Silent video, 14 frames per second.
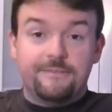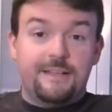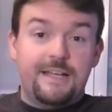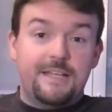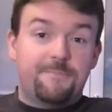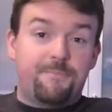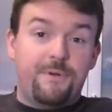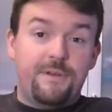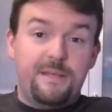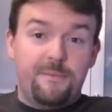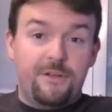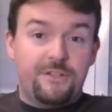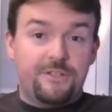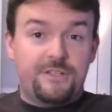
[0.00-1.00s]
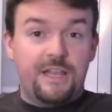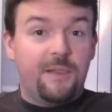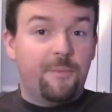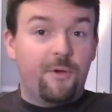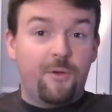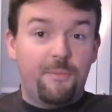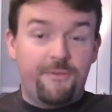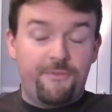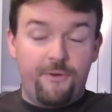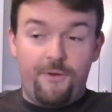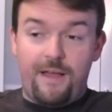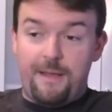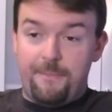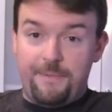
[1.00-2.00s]
it's pretty much stillborn
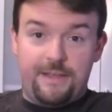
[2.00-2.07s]
beforehand,